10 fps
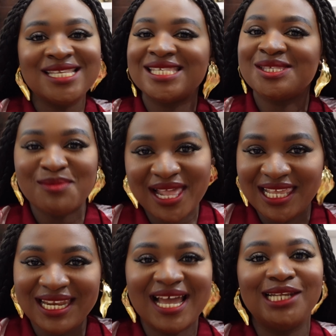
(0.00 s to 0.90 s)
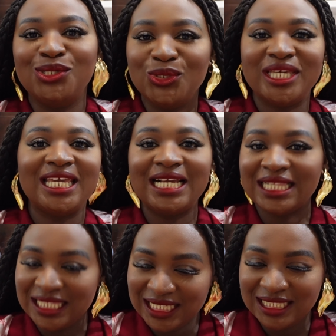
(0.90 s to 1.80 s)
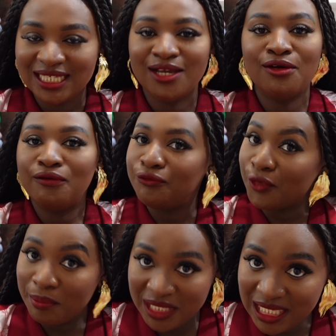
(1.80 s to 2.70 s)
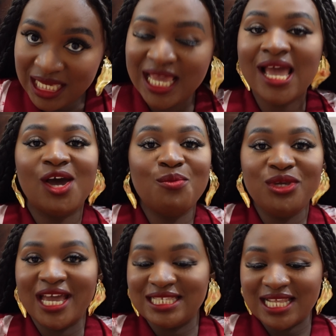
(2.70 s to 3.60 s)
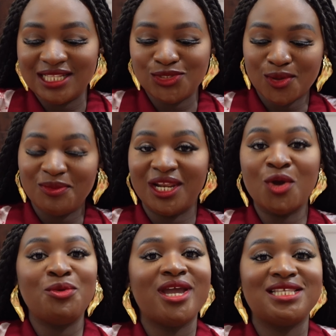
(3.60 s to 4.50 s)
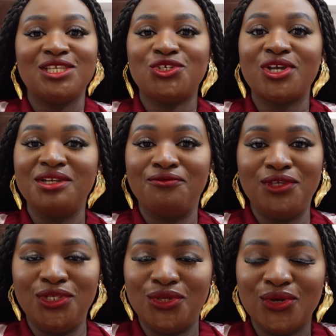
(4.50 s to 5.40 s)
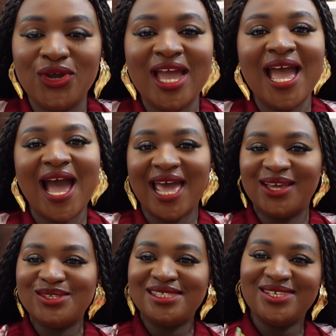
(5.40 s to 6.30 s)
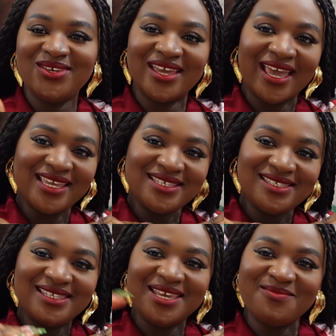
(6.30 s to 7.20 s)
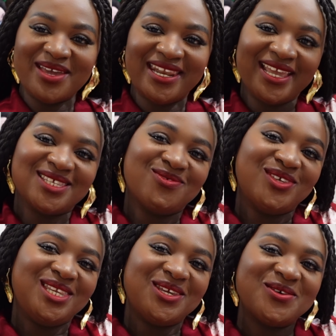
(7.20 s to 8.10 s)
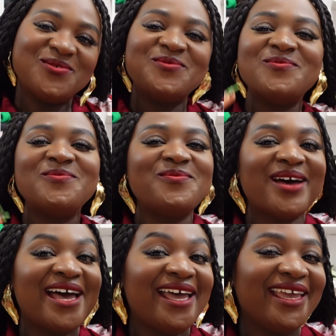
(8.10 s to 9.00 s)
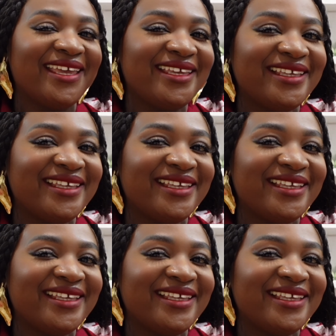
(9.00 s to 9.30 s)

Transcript: to smelling and looking clean for me i hope you guys learned something i hope you guys enjoyed the video and i'll see you guys in my next video bye